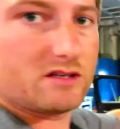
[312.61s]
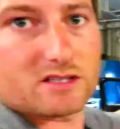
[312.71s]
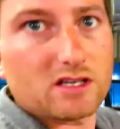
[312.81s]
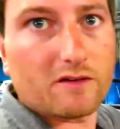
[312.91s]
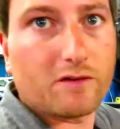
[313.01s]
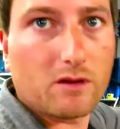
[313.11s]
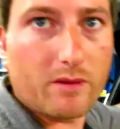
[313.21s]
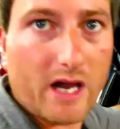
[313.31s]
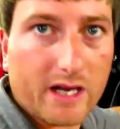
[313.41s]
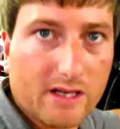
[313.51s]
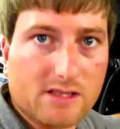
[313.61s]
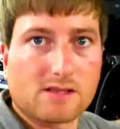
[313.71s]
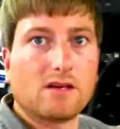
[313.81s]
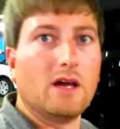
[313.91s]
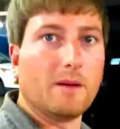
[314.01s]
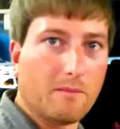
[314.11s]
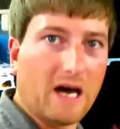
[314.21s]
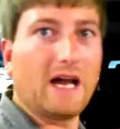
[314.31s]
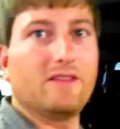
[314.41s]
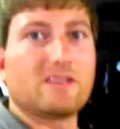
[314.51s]
this stuff in the back. It's
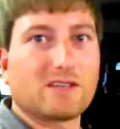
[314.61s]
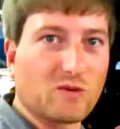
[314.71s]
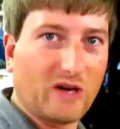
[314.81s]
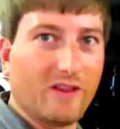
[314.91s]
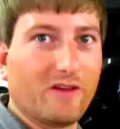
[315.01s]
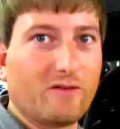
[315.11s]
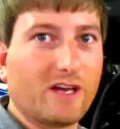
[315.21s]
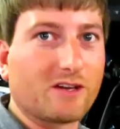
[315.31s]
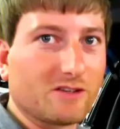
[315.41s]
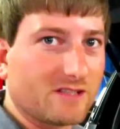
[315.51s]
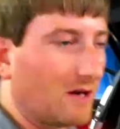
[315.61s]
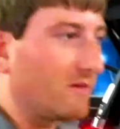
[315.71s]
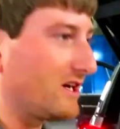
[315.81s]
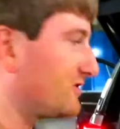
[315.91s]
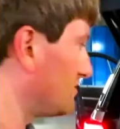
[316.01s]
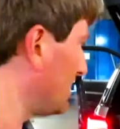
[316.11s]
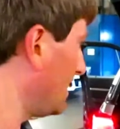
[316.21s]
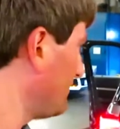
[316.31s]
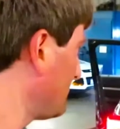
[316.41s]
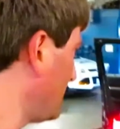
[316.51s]
mine. This is one of the vehicles that I'm actually
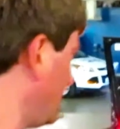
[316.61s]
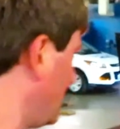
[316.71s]
driving right